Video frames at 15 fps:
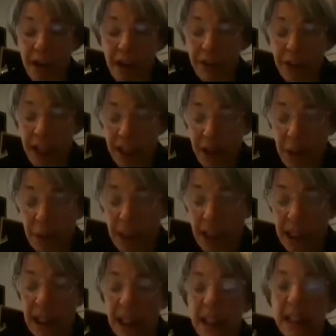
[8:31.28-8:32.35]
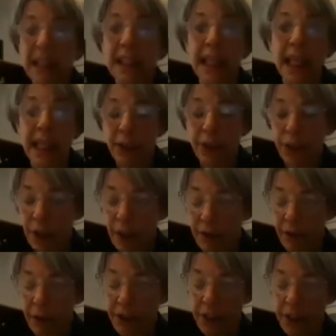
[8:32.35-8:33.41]
flexibility to design their
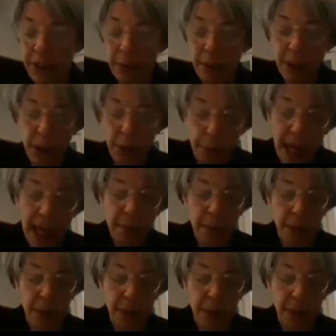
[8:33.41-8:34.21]
delivery system and their payment